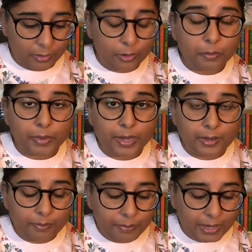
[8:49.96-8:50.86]
Come
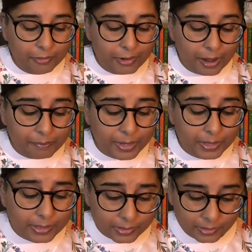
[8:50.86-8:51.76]
in, Big
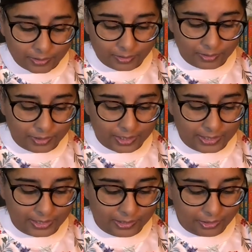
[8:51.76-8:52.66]
Rabbit, she
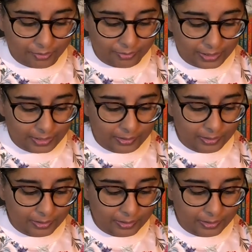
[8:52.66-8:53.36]
said softly.